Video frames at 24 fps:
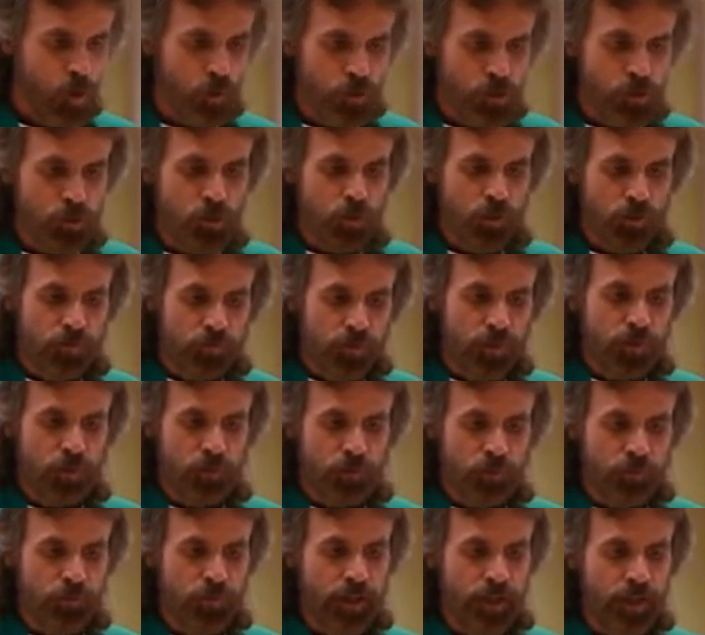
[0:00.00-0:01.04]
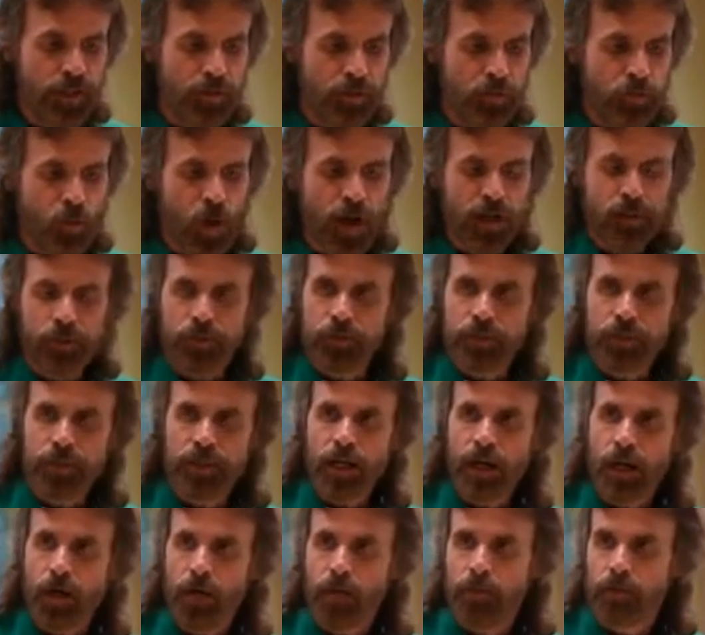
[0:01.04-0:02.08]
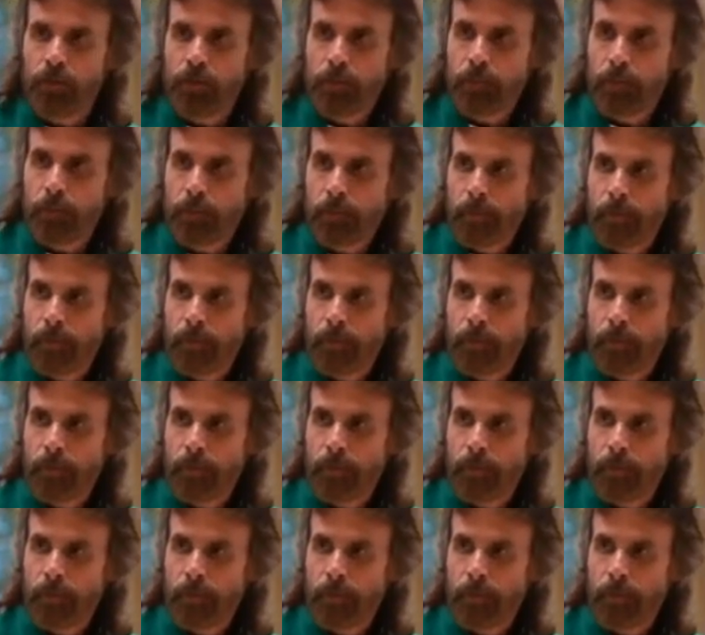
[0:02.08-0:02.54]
Oh, you of little faith, why do you doubt?